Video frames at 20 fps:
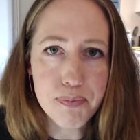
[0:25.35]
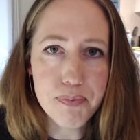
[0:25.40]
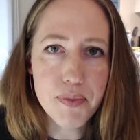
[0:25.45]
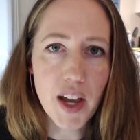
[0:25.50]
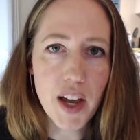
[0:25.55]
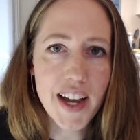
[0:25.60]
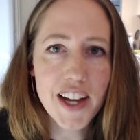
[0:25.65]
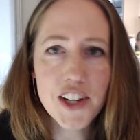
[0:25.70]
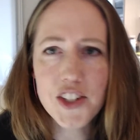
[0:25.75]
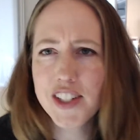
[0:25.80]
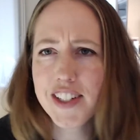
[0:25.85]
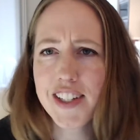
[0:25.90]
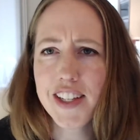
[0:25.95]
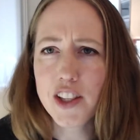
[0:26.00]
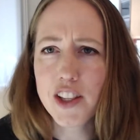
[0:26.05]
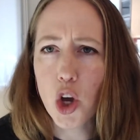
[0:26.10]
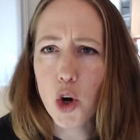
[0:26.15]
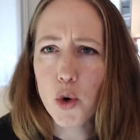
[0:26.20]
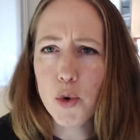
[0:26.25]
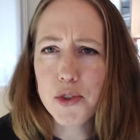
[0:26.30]
I actually didn't
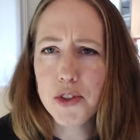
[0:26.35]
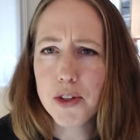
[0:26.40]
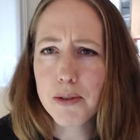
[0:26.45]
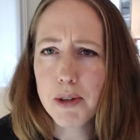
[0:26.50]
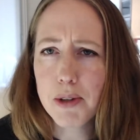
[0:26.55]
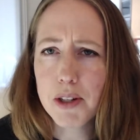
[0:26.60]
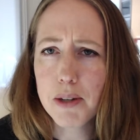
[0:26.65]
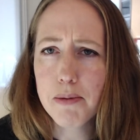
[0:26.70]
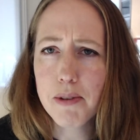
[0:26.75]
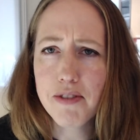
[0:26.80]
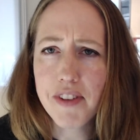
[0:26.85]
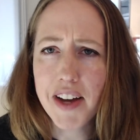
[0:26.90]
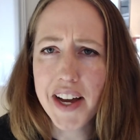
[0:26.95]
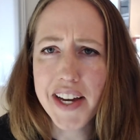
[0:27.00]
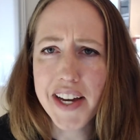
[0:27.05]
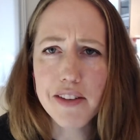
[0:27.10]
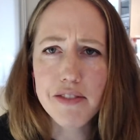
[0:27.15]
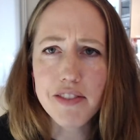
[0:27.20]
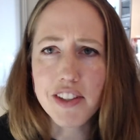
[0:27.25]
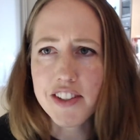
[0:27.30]
know it was going to be number
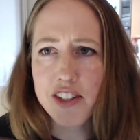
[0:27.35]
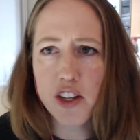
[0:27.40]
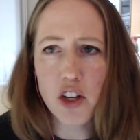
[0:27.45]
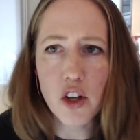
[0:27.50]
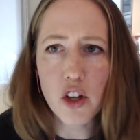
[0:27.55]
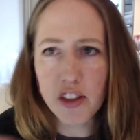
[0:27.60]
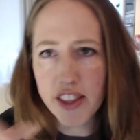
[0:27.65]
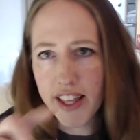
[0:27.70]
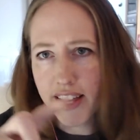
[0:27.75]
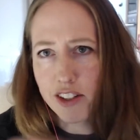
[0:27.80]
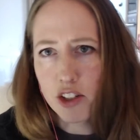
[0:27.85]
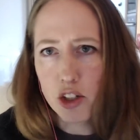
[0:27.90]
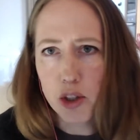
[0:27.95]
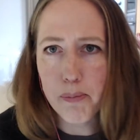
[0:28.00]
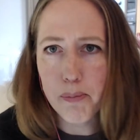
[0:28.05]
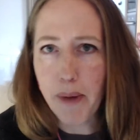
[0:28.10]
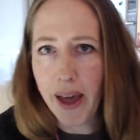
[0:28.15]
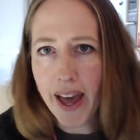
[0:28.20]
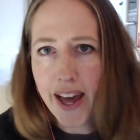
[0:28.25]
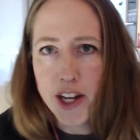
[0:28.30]
5 until that little
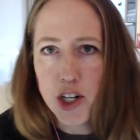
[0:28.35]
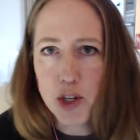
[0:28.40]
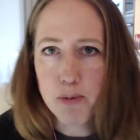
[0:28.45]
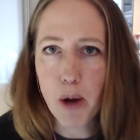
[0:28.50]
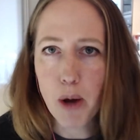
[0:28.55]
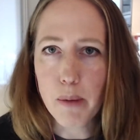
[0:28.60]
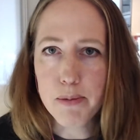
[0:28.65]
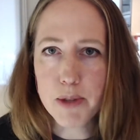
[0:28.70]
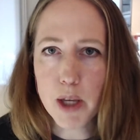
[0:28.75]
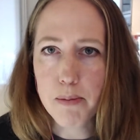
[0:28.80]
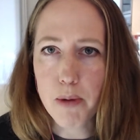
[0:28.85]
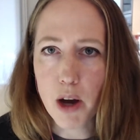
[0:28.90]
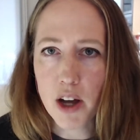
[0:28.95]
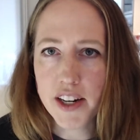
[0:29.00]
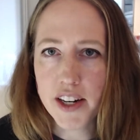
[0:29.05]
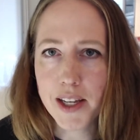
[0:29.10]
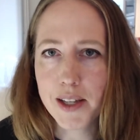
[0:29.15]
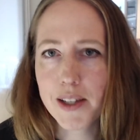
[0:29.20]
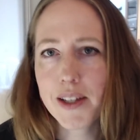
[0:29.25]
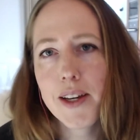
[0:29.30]
badge popped up on
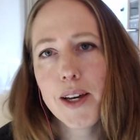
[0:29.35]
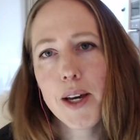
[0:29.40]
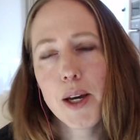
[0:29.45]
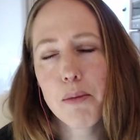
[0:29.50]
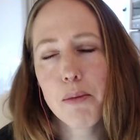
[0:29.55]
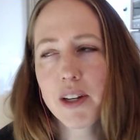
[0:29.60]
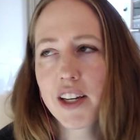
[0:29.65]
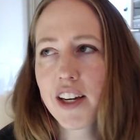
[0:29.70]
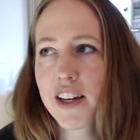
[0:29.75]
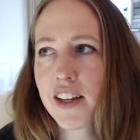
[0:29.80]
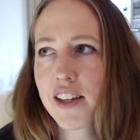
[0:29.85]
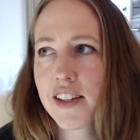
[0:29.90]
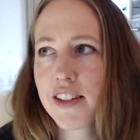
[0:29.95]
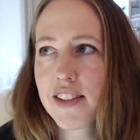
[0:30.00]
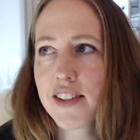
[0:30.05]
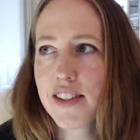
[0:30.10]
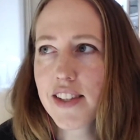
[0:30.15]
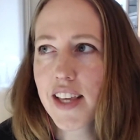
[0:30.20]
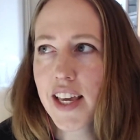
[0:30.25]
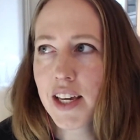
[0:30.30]
it
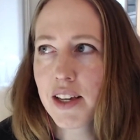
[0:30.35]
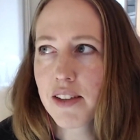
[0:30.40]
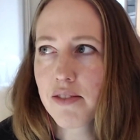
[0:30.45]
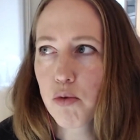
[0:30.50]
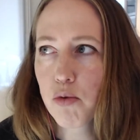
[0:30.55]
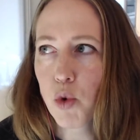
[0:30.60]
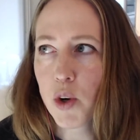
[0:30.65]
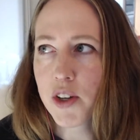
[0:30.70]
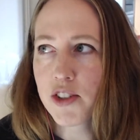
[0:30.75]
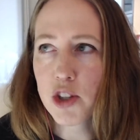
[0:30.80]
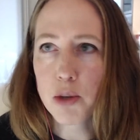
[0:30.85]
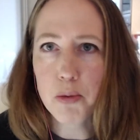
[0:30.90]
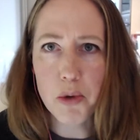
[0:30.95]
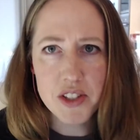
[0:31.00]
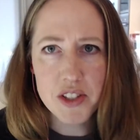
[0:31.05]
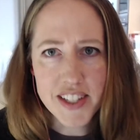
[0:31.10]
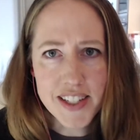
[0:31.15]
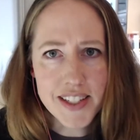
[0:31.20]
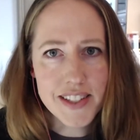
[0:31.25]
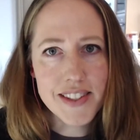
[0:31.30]
because it was number
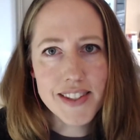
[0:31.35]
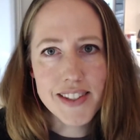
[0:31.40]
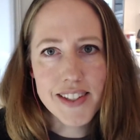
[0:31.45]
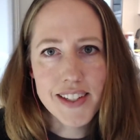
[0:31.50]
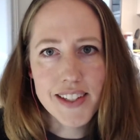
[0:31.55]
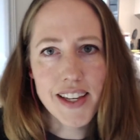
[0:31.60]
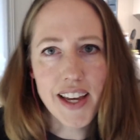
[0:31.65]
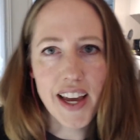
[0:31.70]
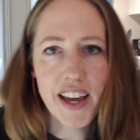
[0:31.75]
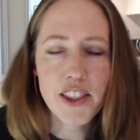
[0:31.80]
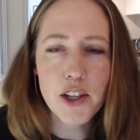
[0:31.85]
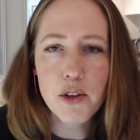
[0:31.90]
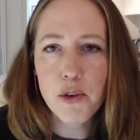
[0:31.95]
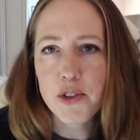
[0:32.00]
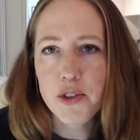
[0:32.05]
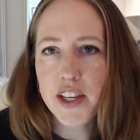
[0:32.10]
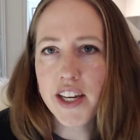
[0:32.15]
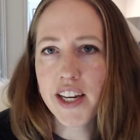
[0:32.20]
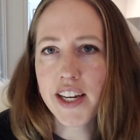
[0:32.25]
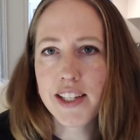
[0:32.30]
6 and there was
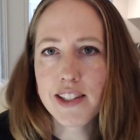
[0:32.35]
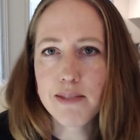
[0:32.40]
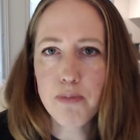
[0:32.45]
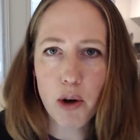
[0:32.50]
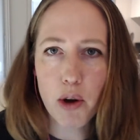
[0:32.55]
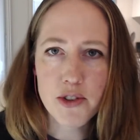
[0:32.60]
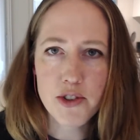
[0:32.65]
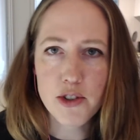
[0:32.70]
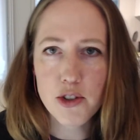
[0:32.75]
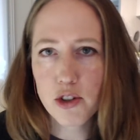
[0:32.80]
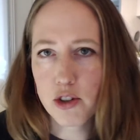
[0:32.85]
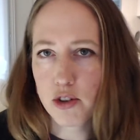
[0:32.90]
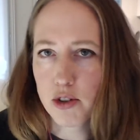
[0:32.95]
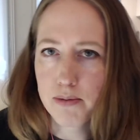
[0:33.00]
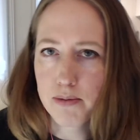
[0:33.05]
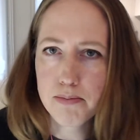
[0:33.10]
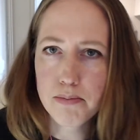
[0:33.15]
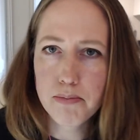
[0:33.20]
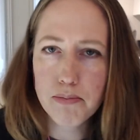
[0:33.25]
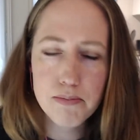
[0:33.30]
a sponsored or
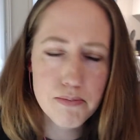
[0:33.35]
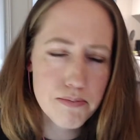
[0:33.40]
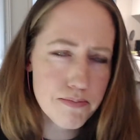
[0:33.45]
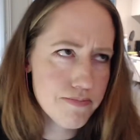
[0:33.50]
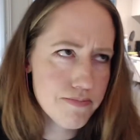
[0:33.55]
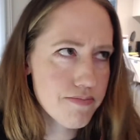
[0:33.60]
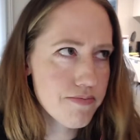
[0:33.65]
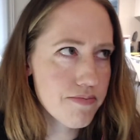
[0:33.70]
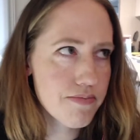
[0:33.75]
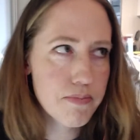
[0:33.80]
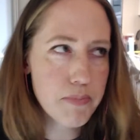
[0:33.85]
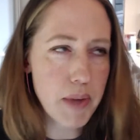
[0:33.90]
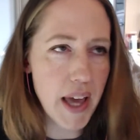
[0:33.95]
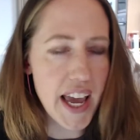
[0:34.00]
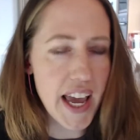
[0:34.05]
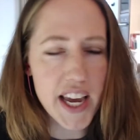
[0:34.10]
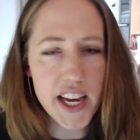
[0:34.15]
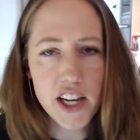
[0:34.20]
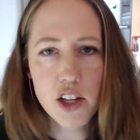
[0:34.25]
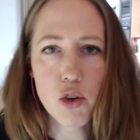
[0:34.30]

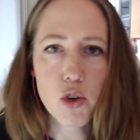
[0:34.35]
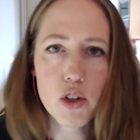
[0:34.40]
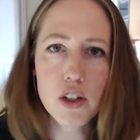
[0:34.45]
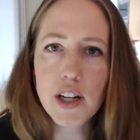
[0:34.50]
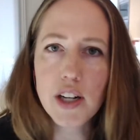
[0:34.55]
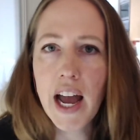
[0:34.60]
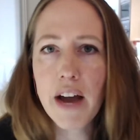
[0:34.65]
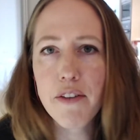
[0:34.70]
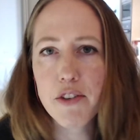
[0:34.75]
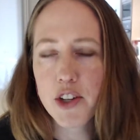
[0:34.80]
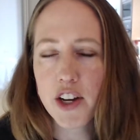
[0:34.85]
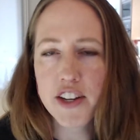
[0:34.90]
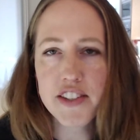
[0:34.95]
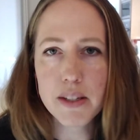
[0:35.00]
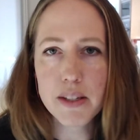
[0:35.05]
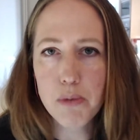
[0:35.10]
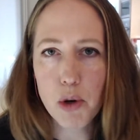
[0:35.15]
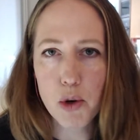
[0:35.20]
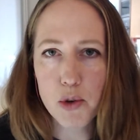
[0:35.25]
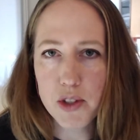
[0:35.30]
paid or advertising
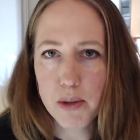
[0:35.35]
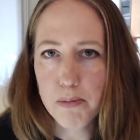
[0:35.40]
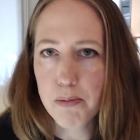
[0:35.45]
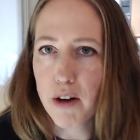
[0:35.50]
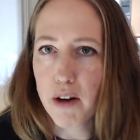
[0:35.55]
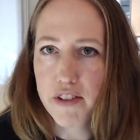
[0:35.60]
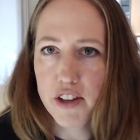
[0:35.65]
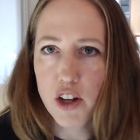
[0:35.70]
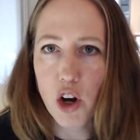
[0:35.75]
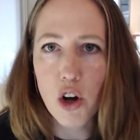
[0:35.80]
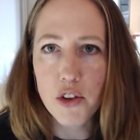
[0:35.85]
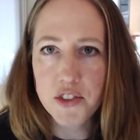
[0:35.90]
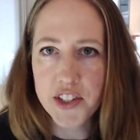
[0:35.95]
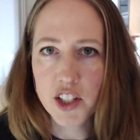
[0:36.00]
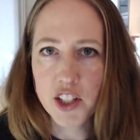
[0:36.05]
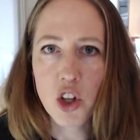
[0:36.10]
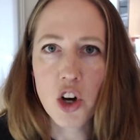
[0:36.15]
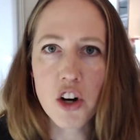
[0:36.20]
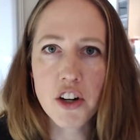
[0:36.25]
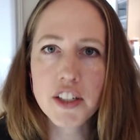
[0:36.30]
post above it all day
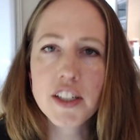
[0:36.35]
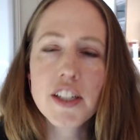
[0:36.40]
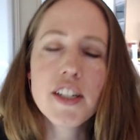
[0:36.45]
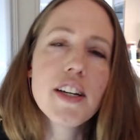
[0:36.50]
long.